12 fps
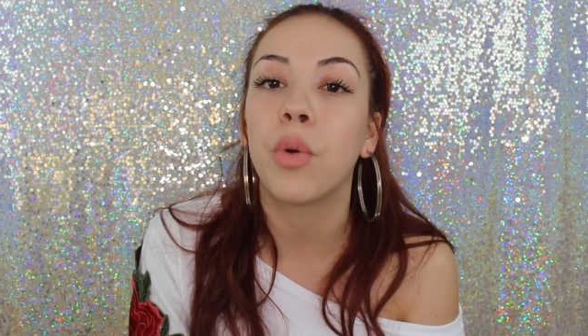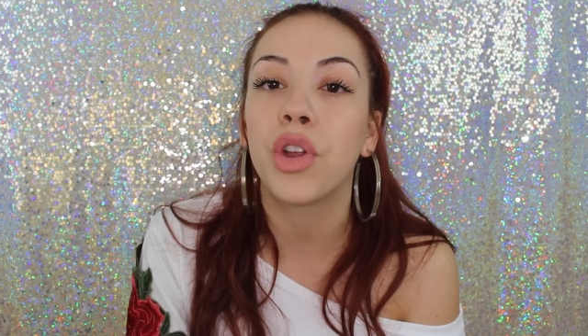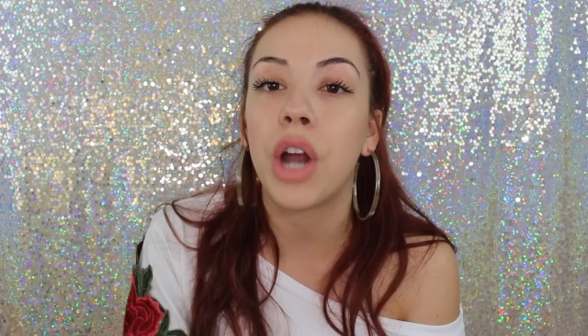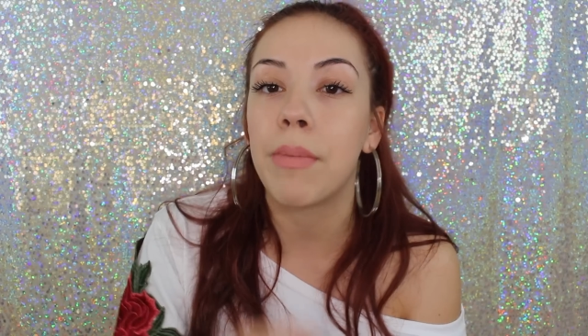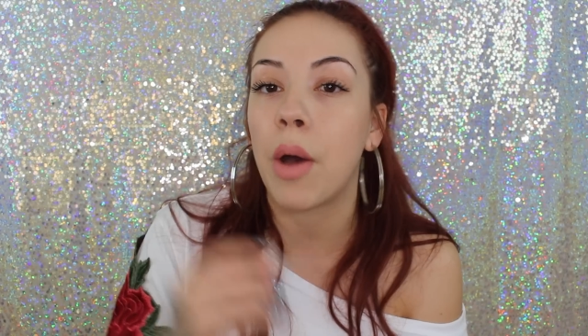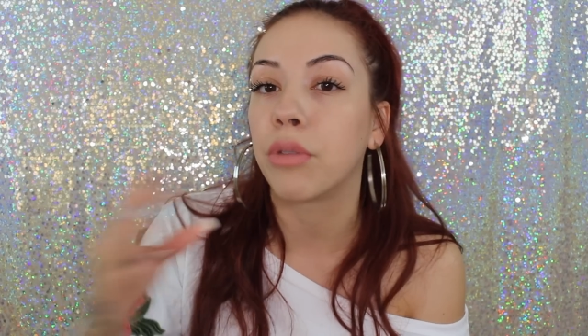
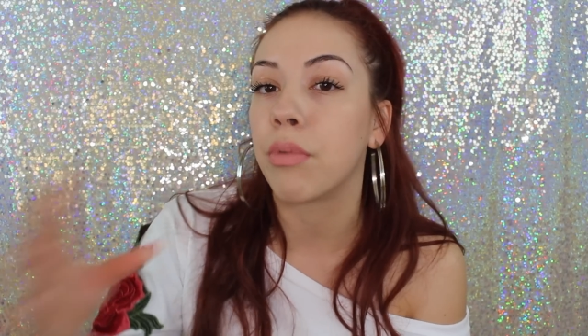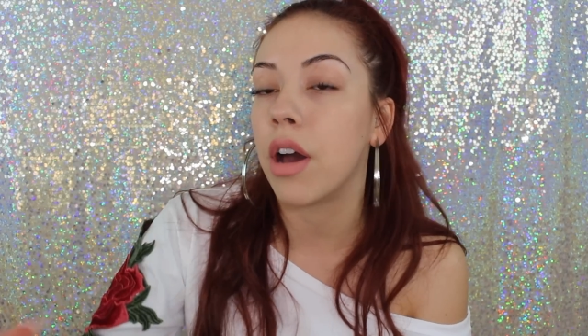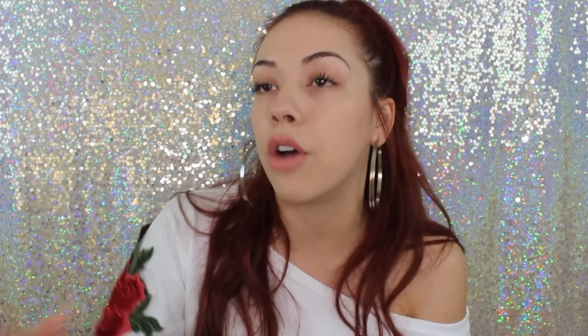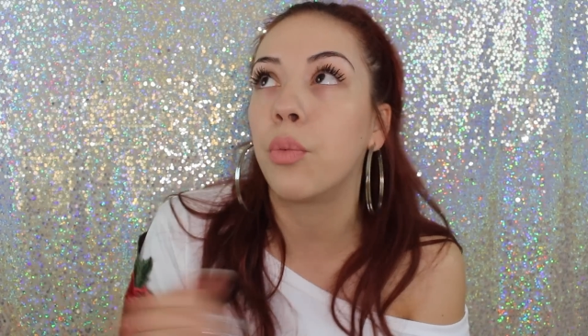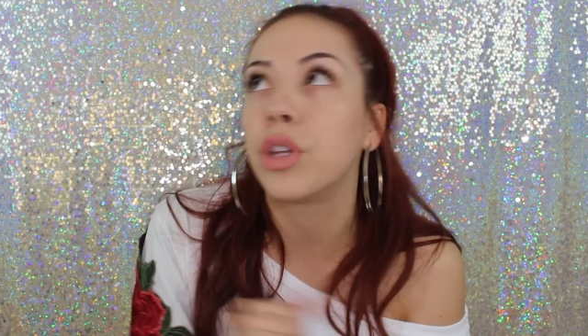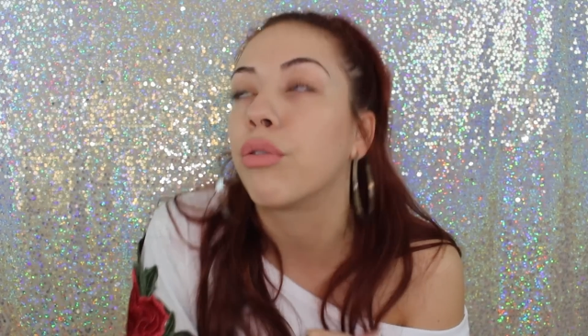whether I'm
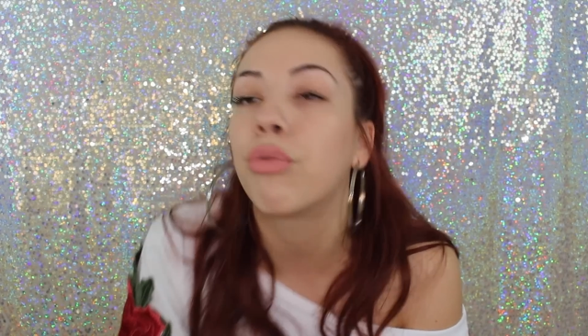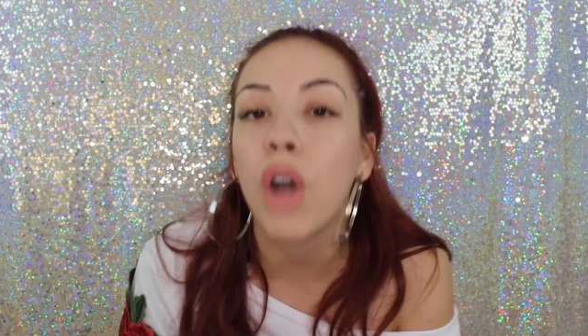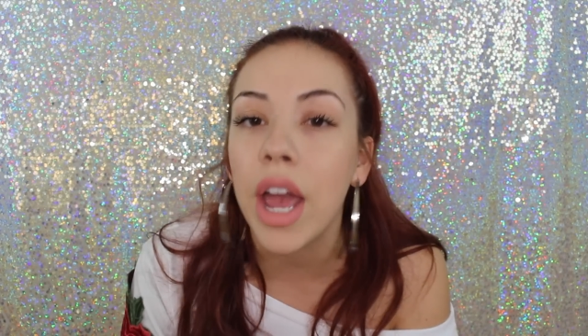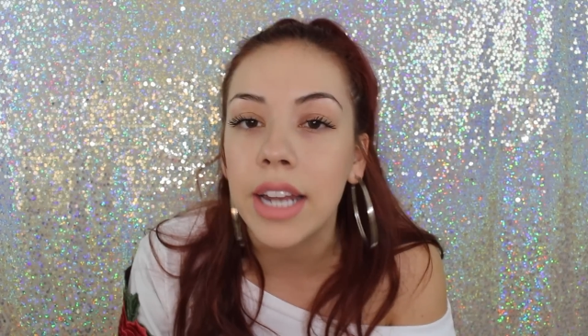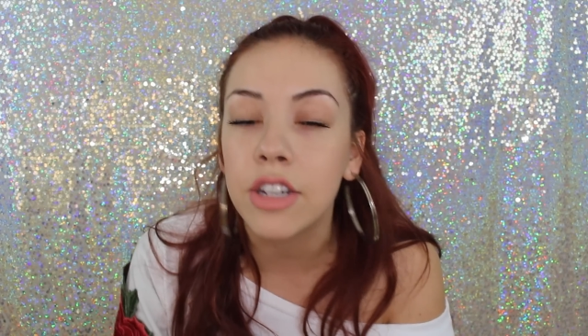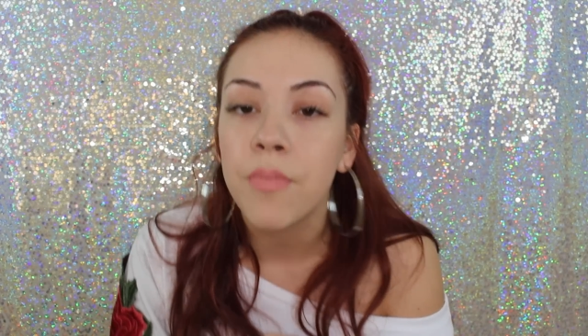out with a
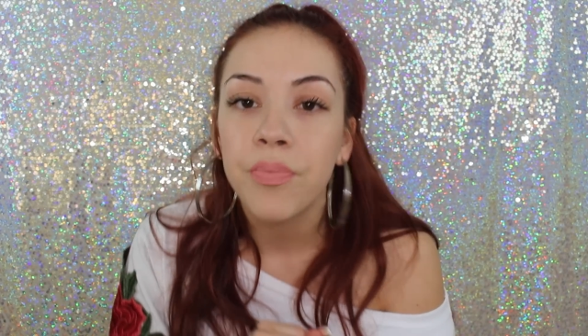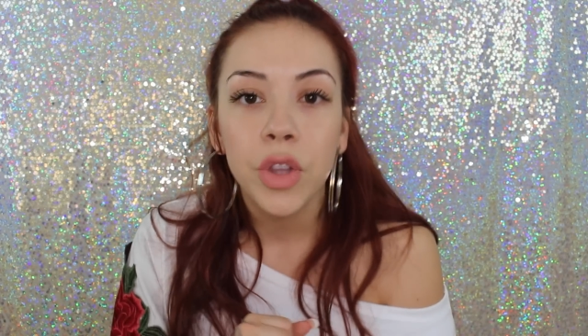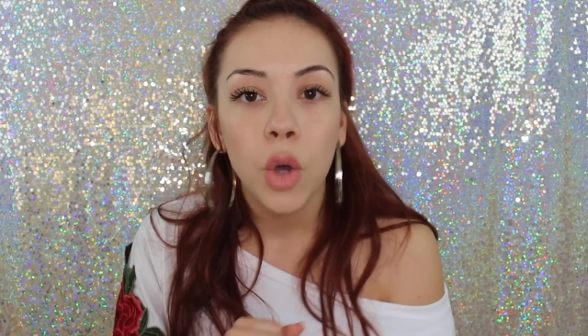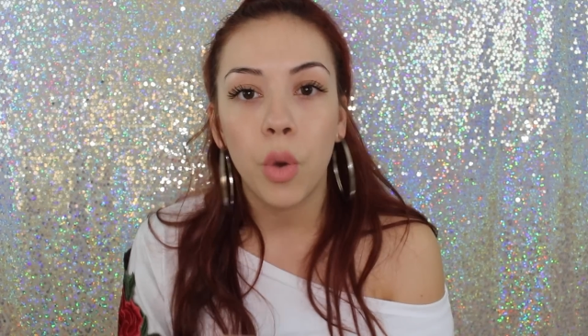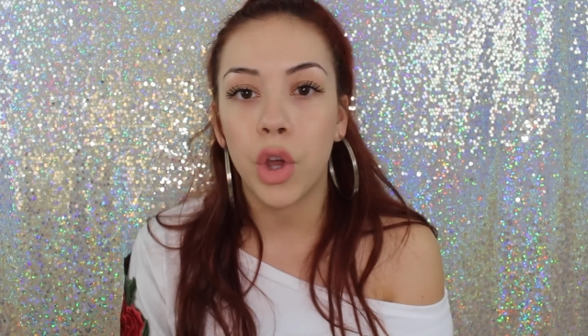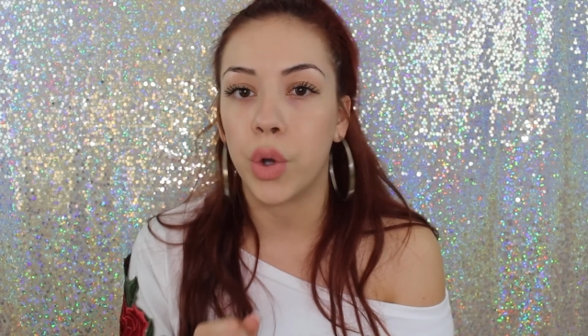friend,
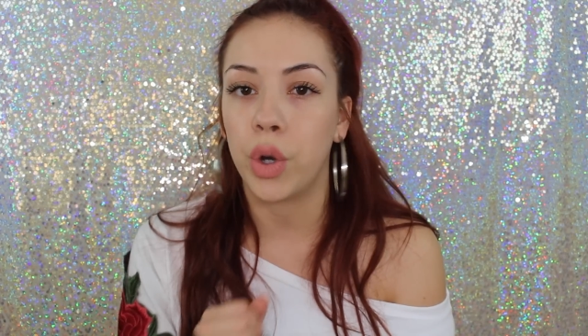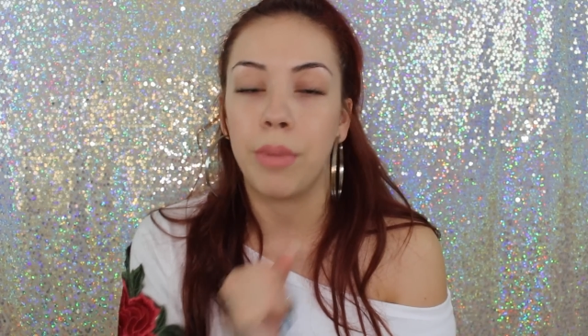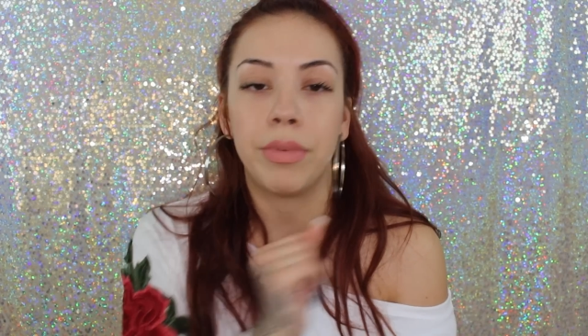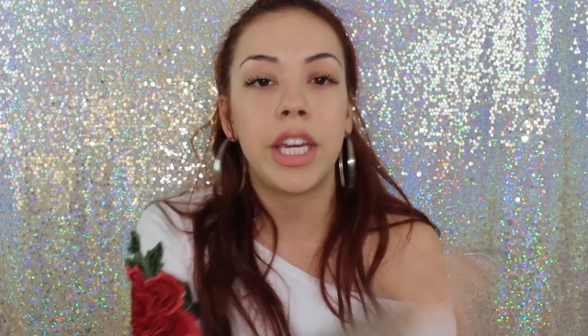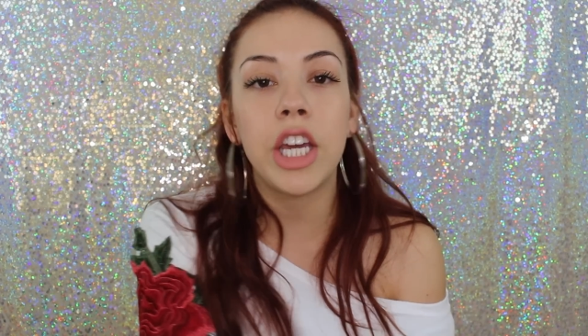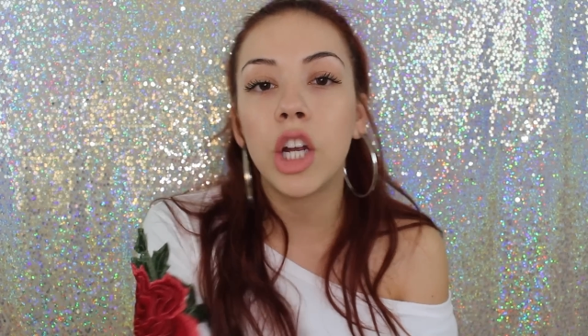whether
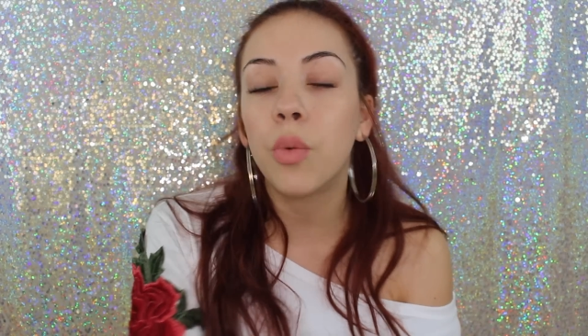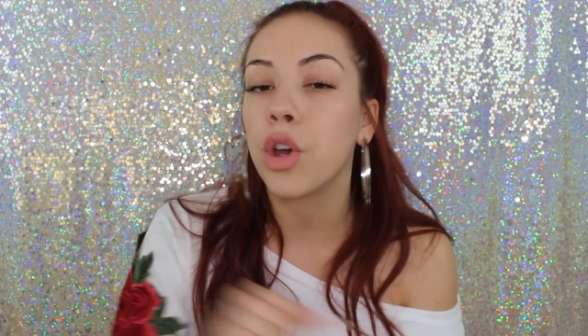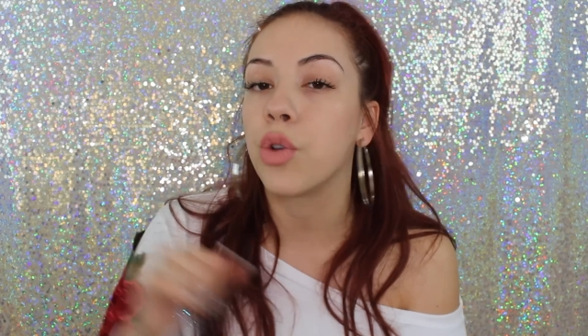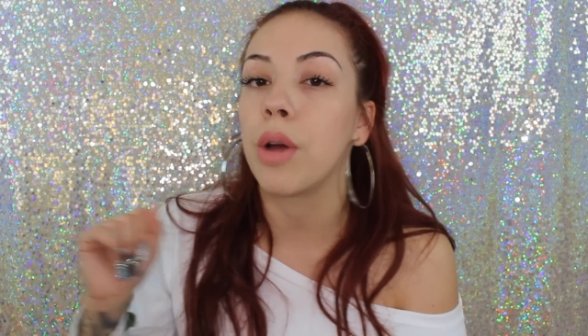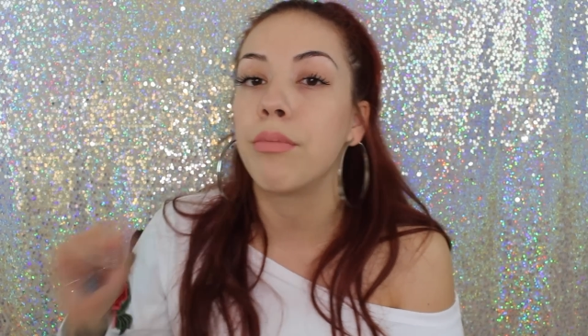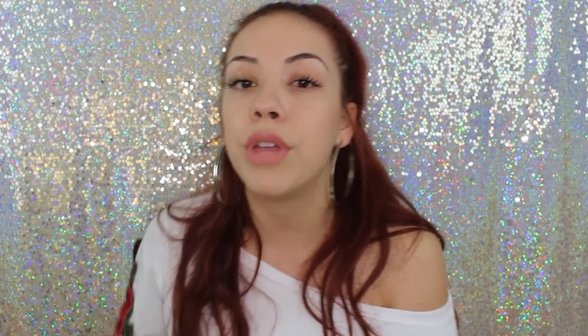I'm here,
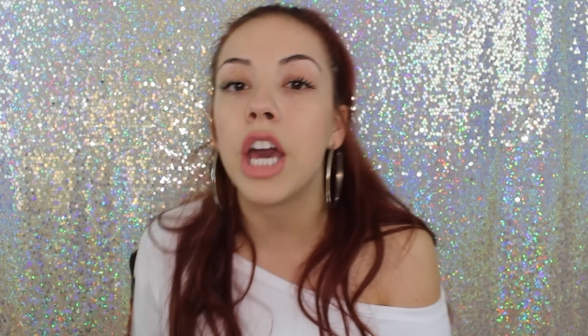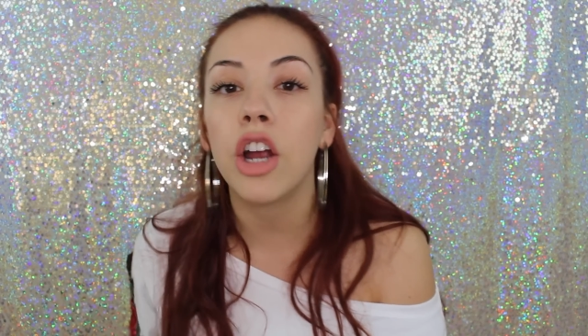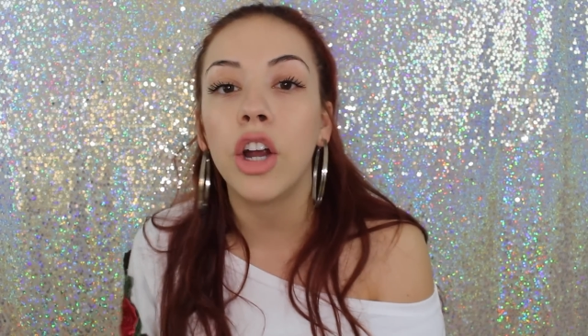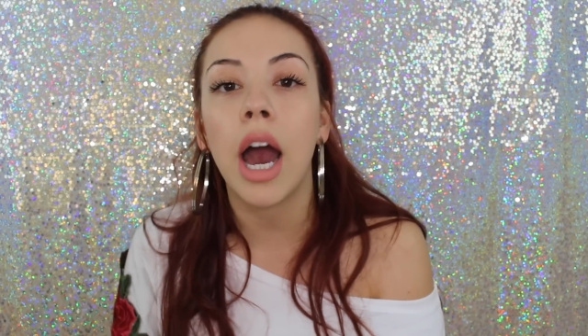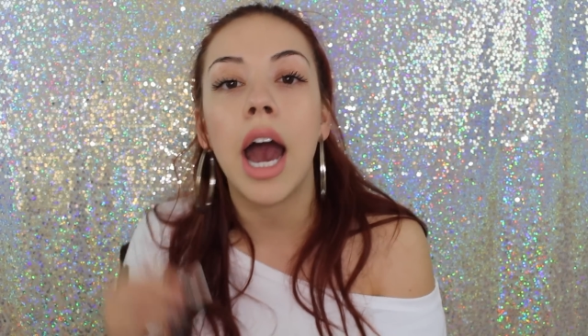whether I'm there.